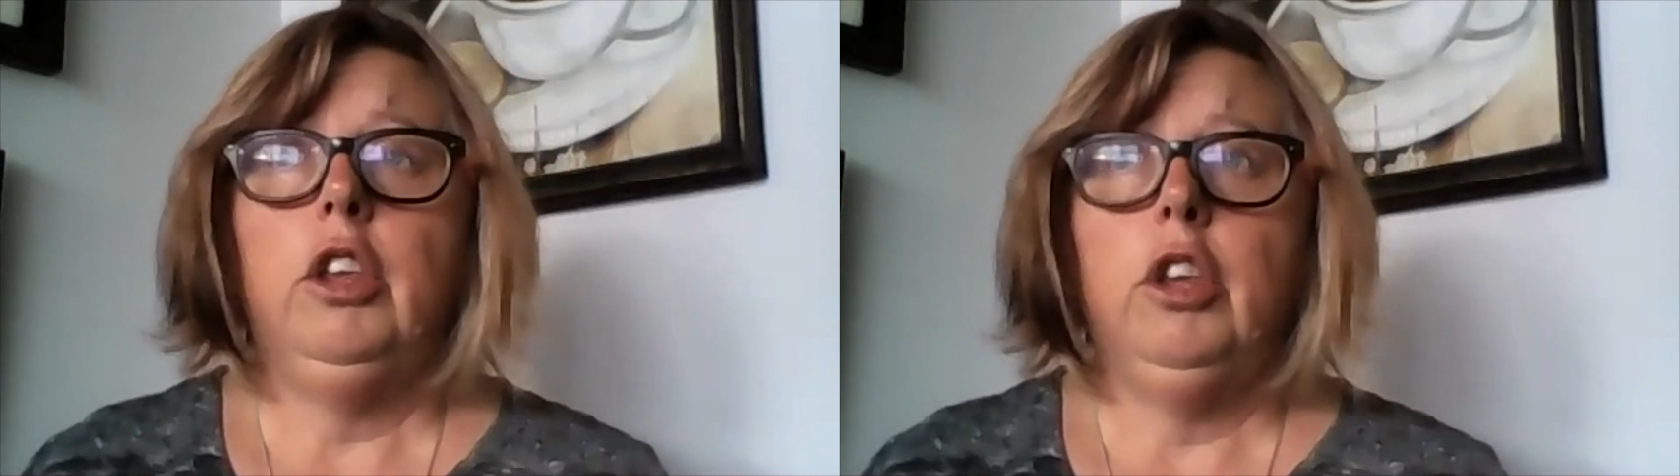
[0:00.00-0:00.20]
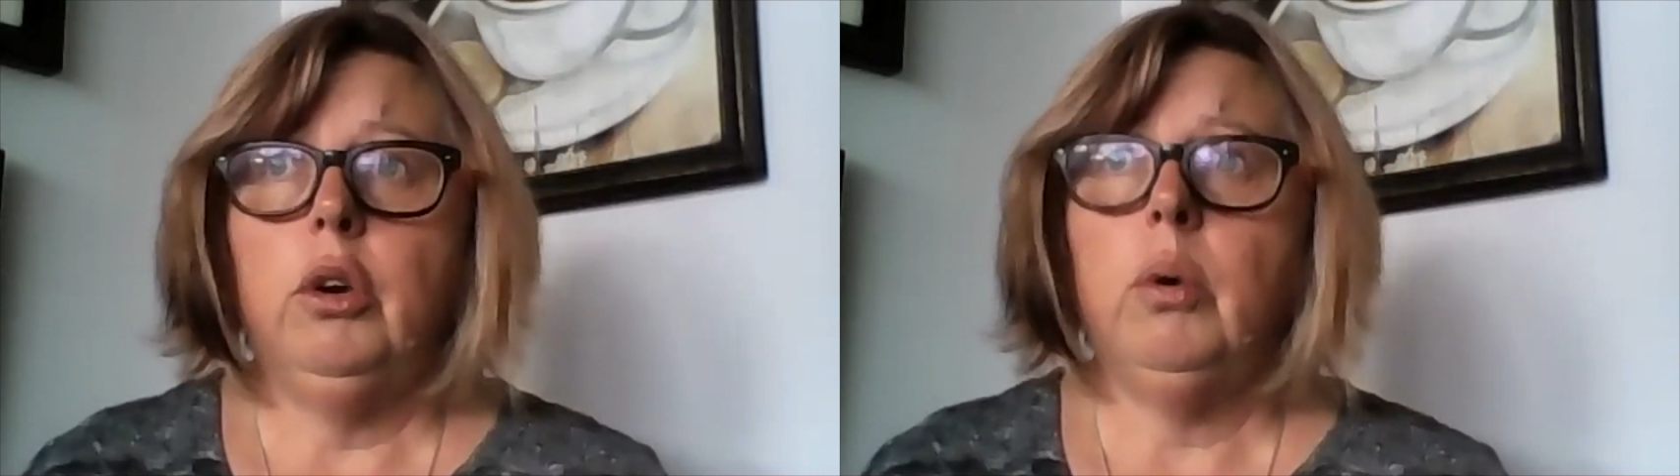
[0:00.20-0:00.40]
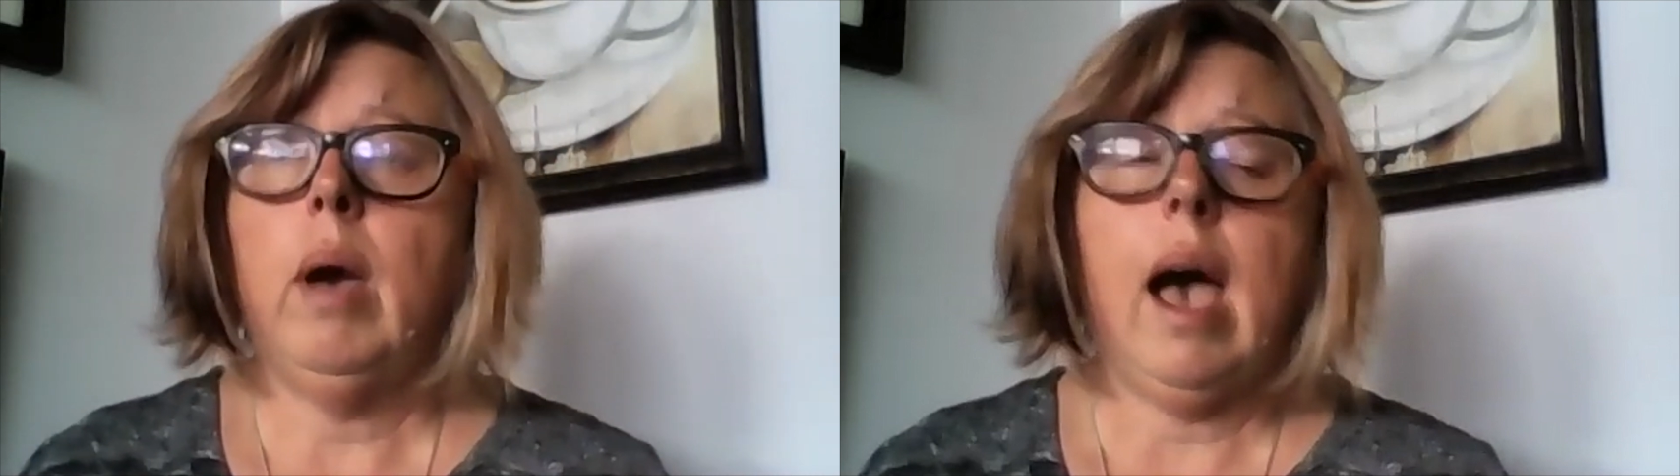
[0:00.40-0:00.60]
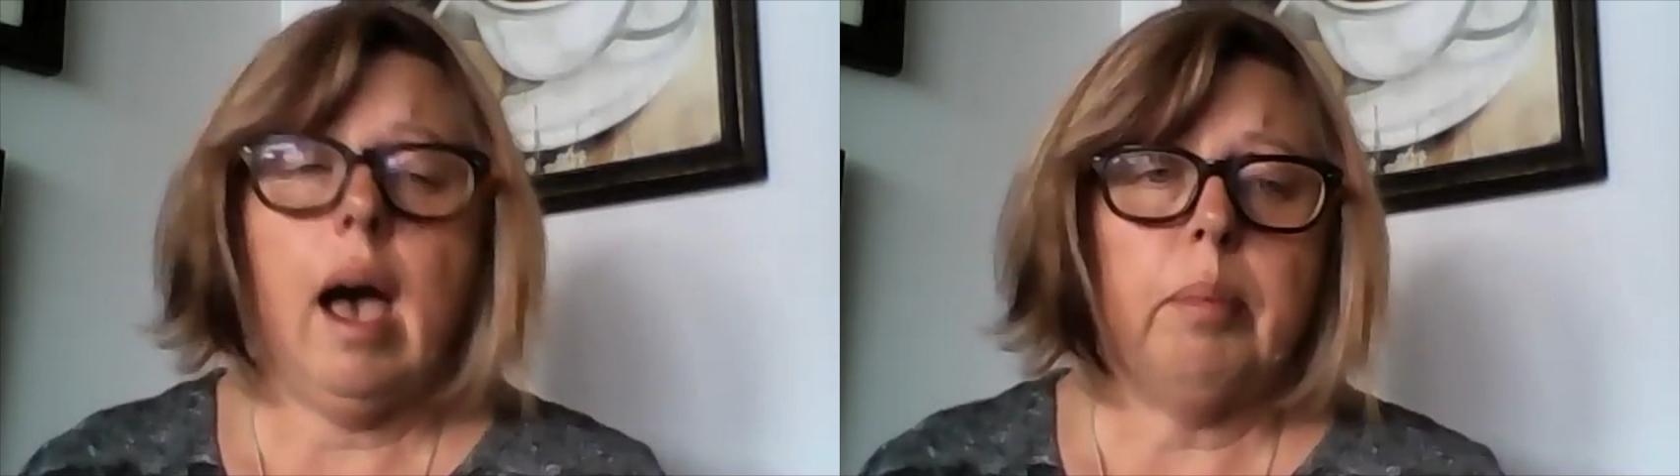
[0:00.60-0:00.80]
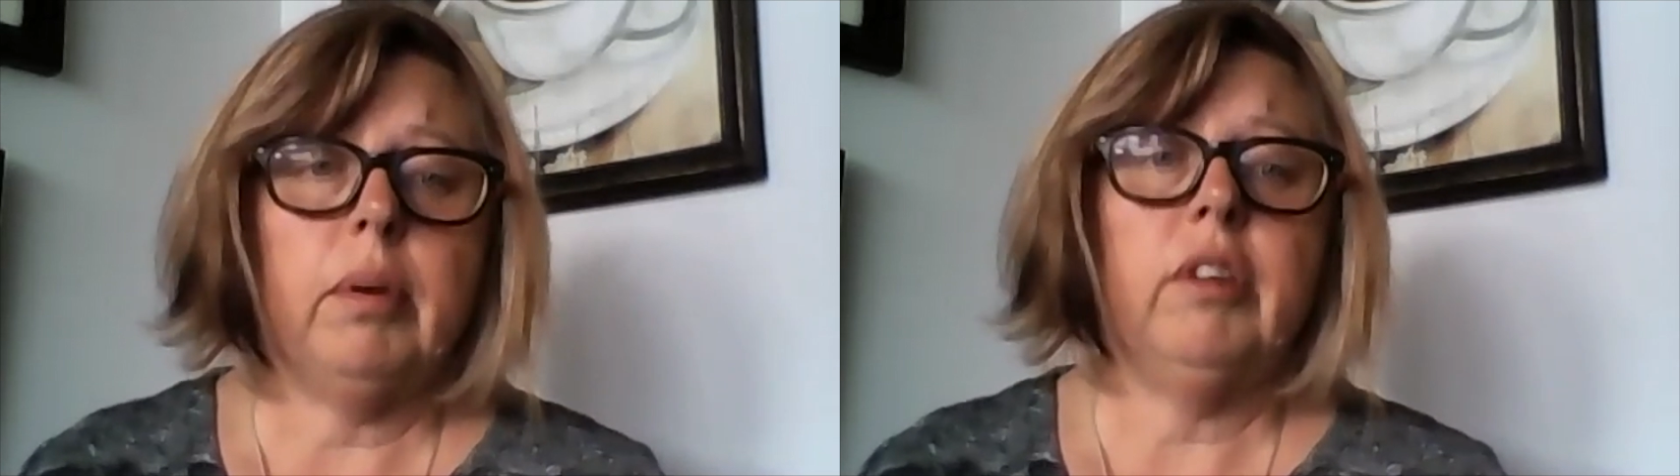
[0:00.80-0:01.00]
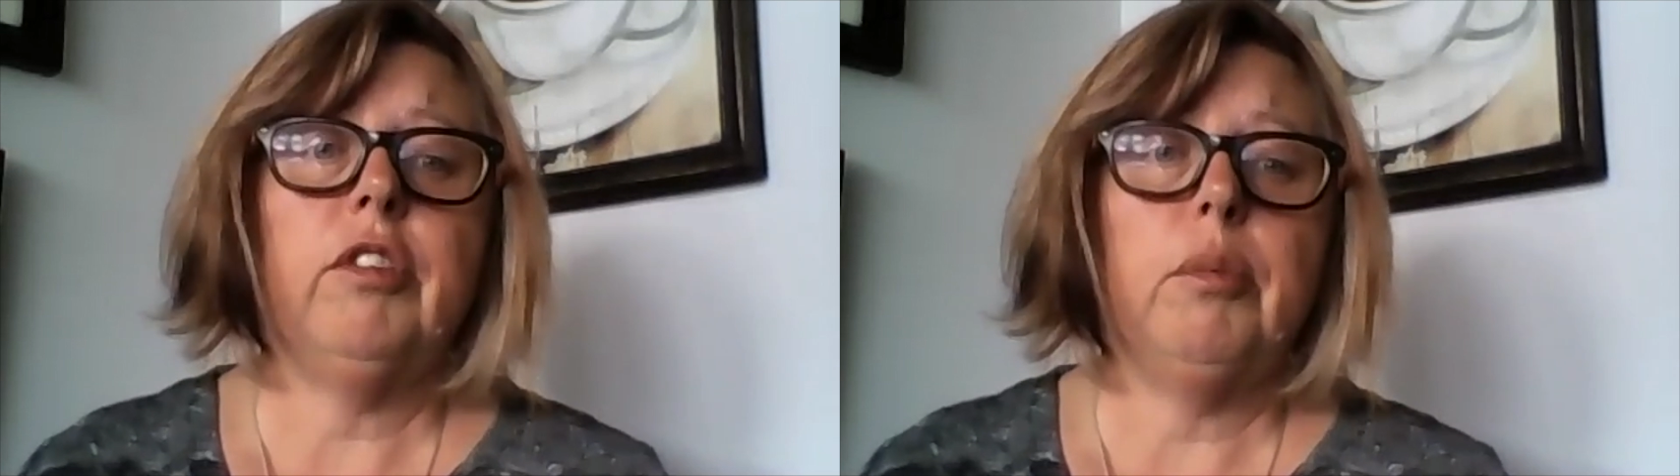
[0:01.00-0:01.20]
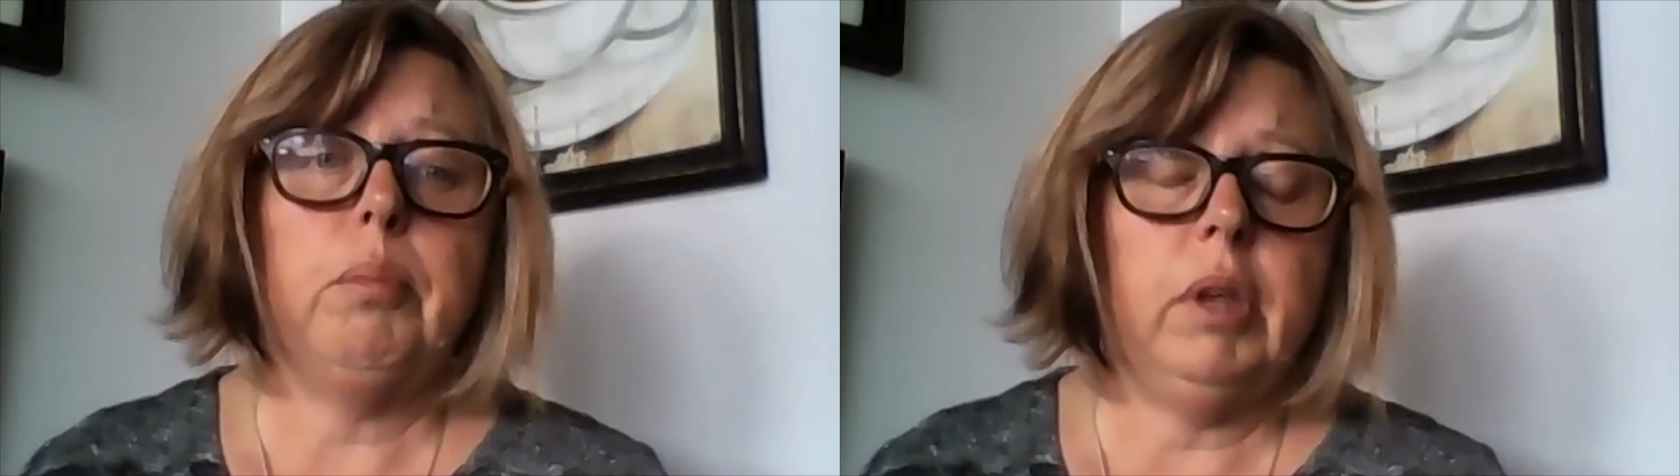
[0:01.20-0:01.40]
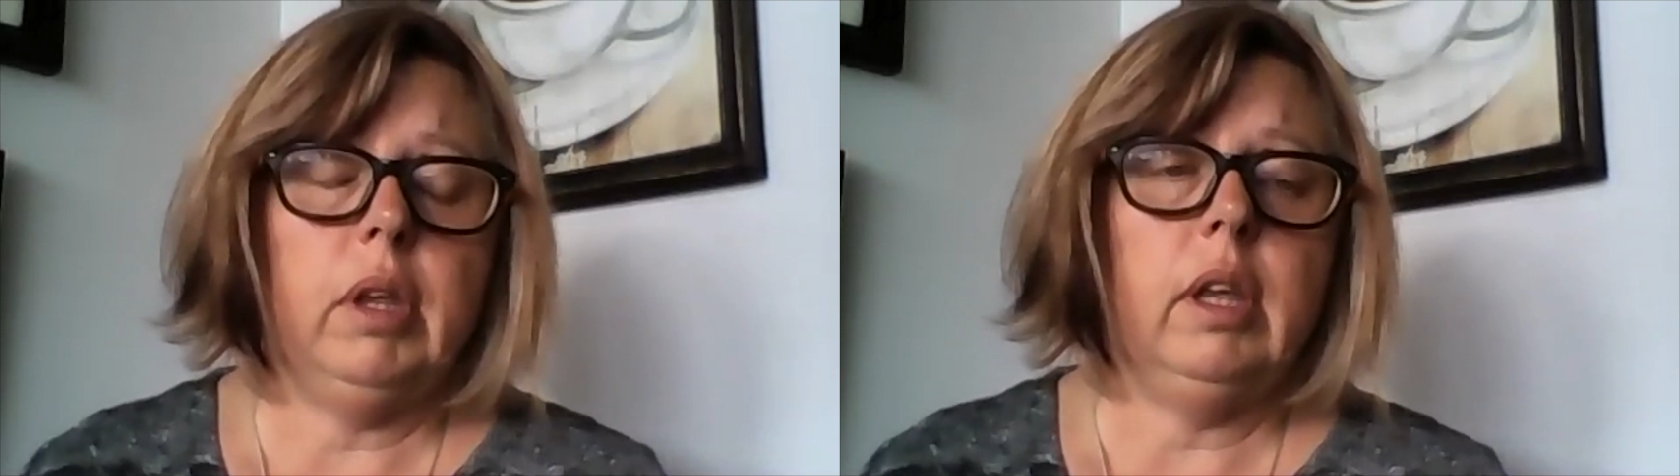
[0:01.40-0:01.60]
You happen to
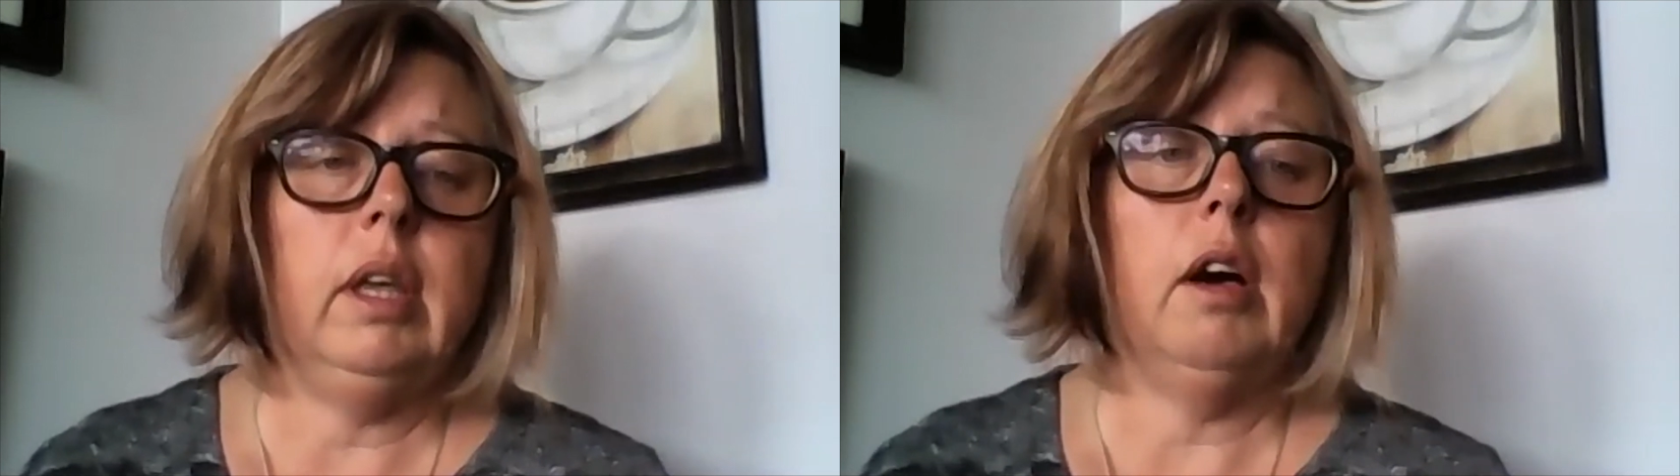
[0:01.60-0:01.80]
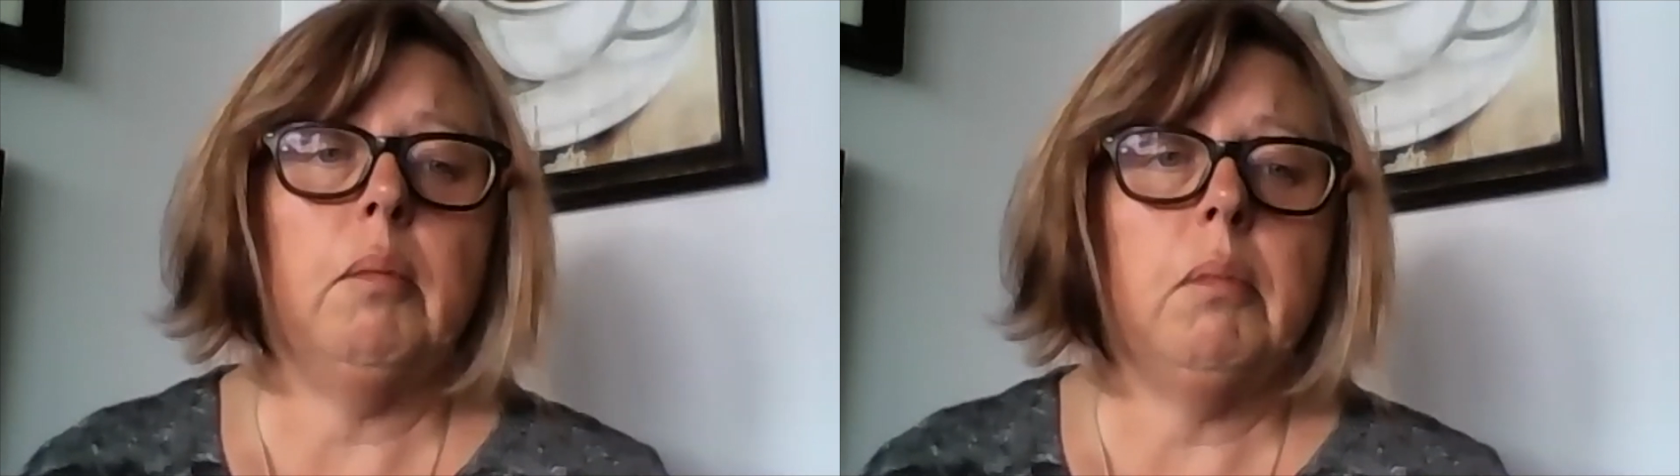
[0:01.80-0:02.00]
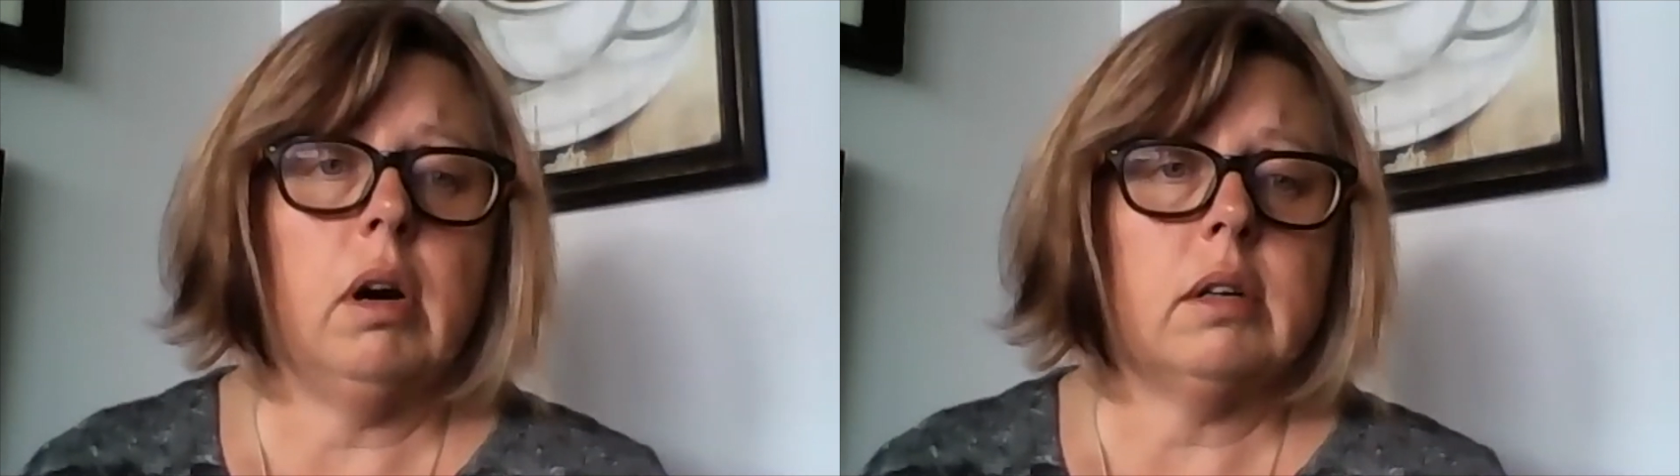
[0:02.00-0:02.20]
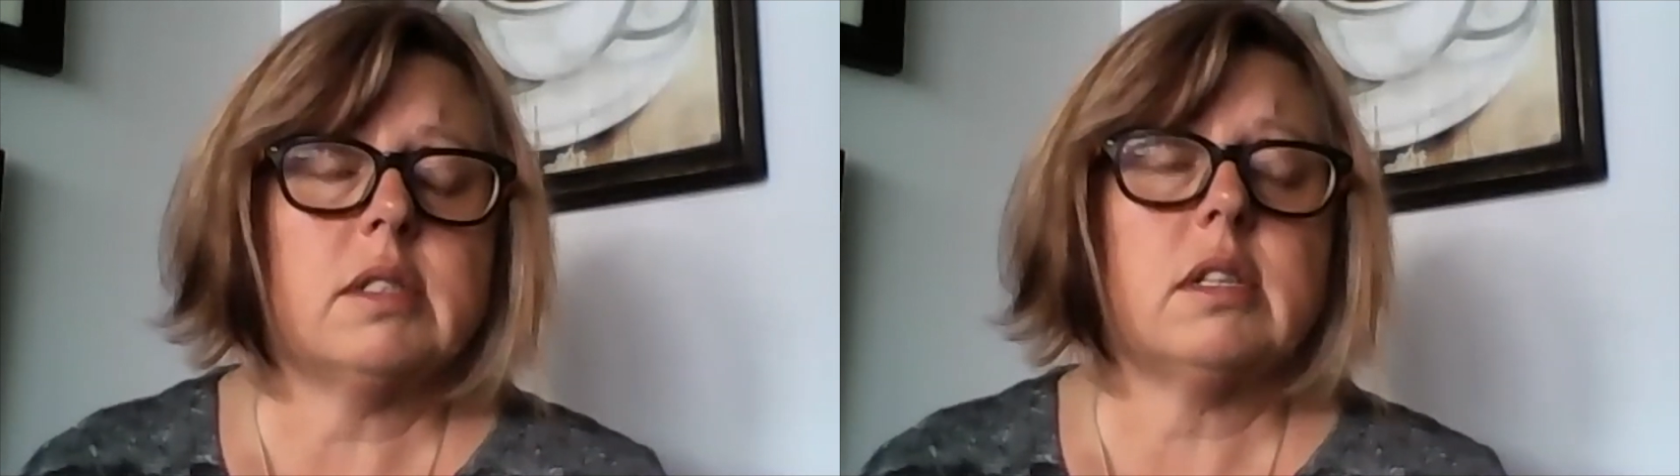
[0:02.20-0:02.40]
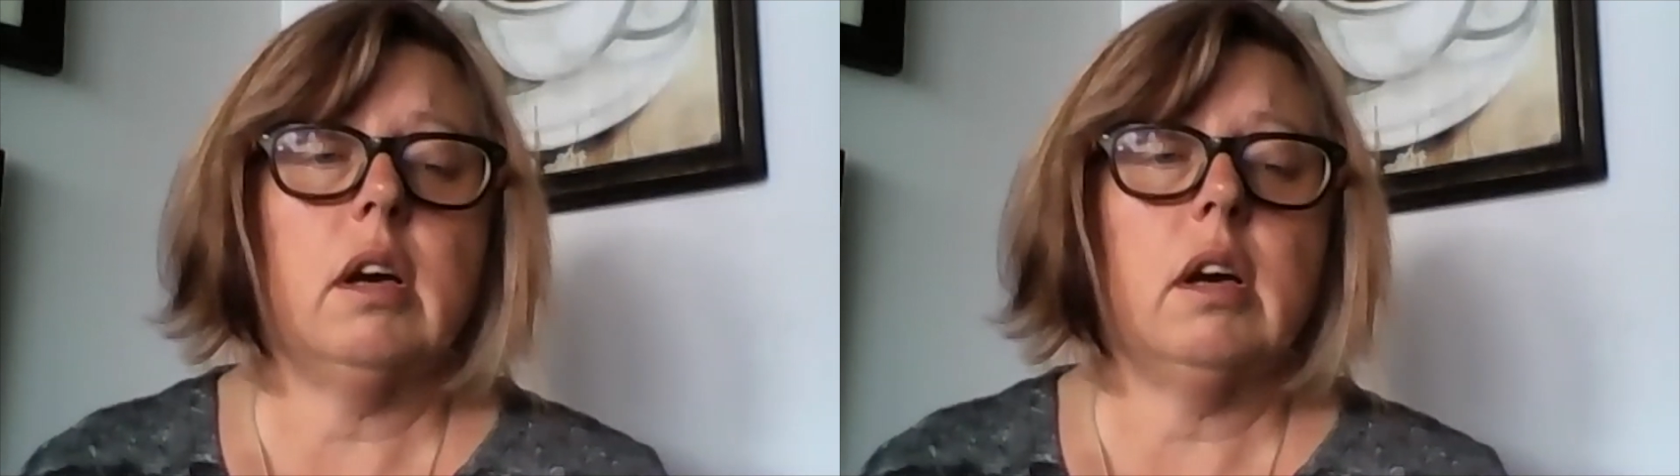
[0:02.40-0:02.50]
be amongst